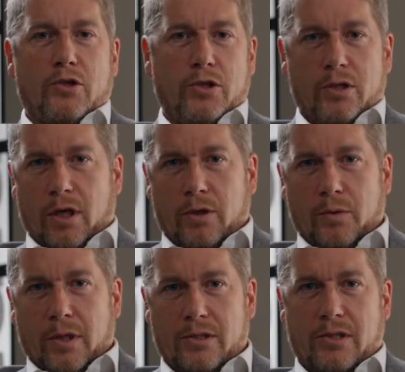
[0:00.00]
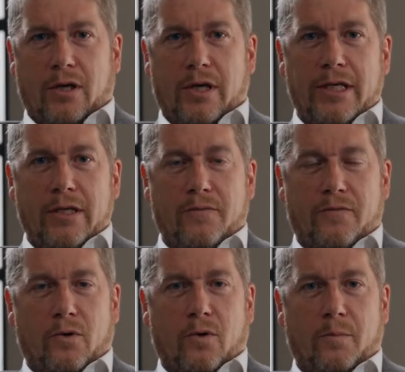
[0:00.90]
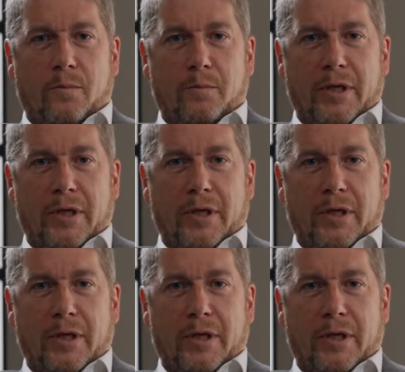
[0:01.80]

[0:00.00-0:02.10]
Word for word: You should know Asahi from